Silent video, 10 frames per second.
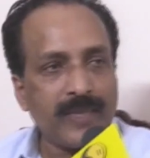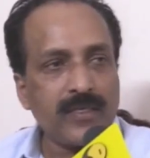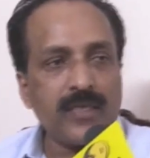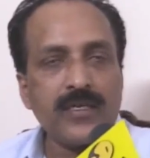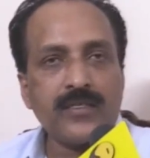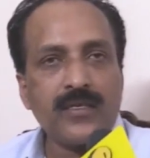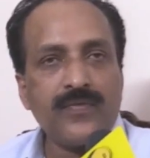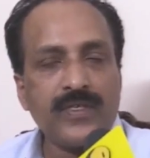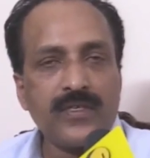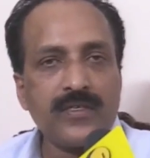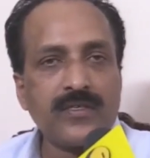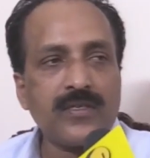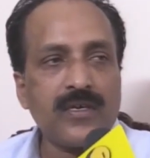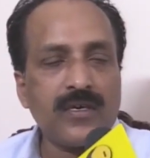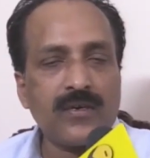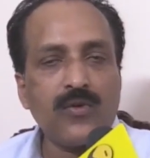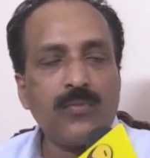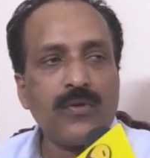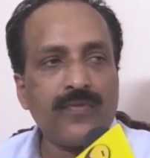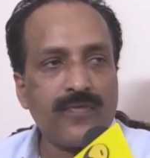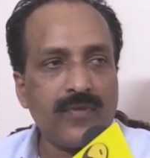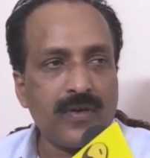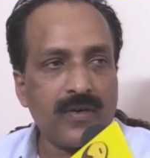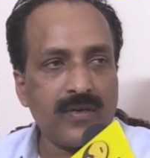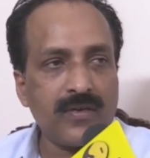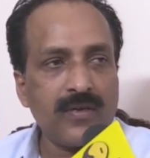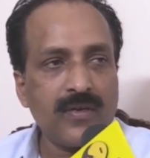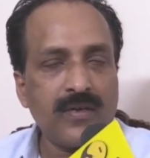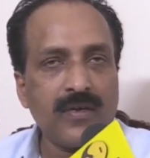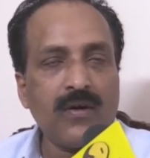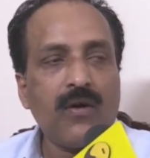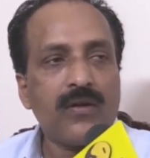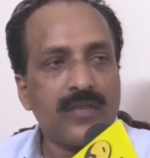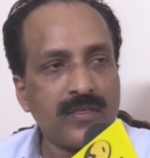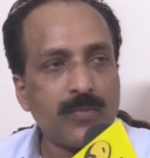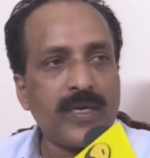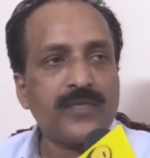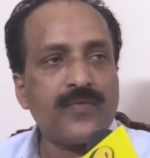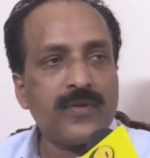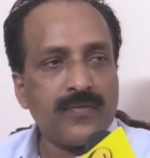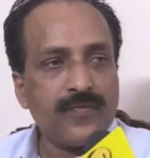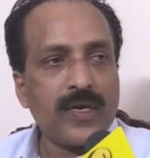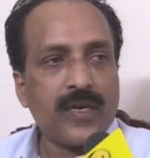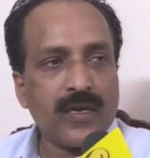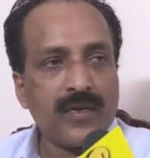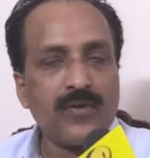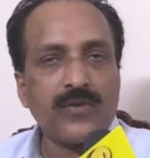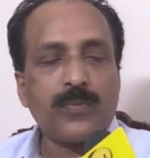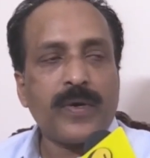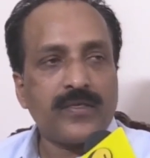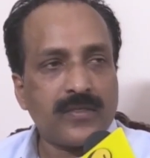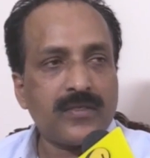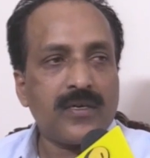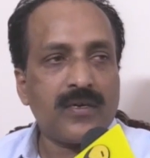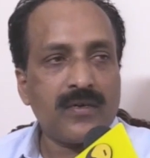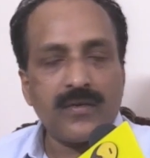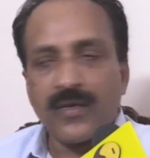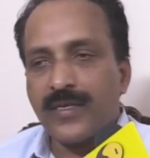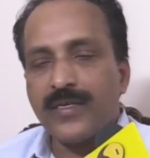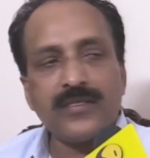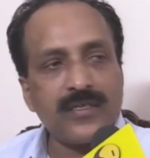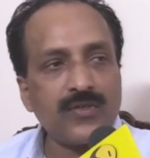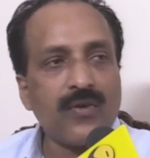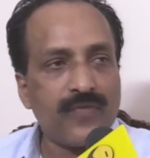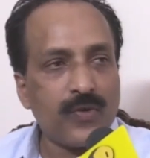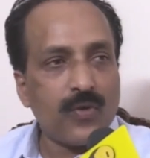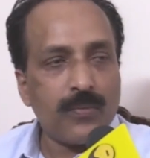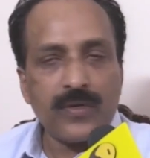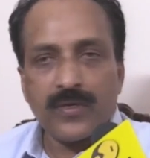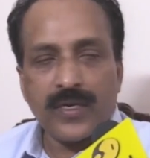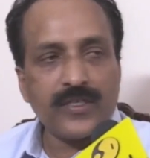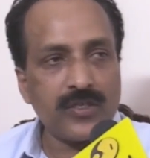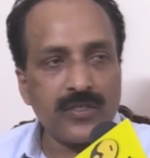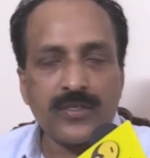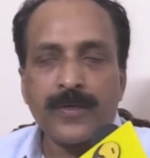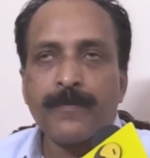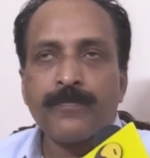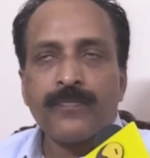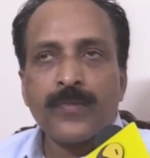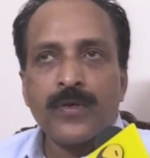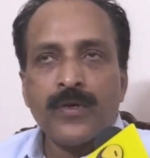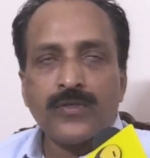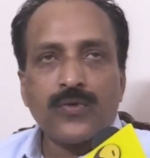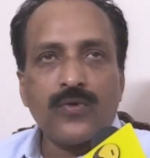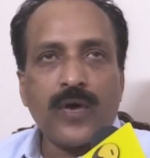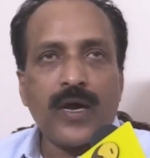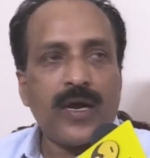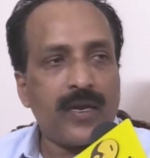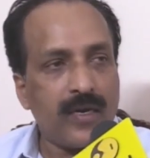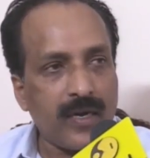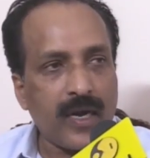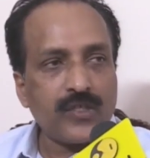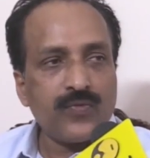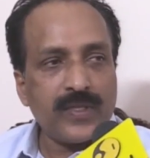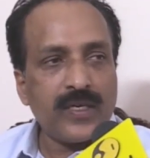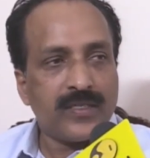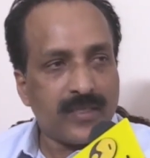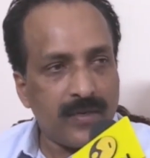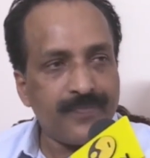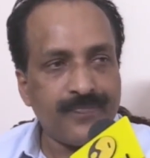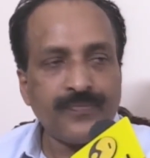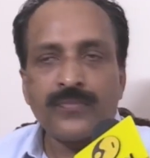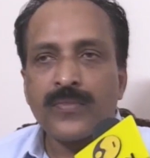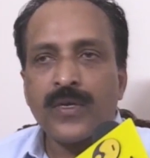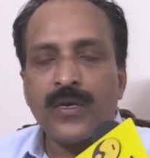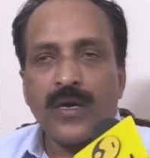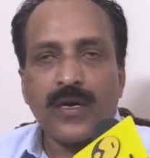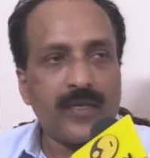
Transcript: Agency, which is a group of all the spacefaring or space agencies of Europe, nations. So I had an interaction with ESA at their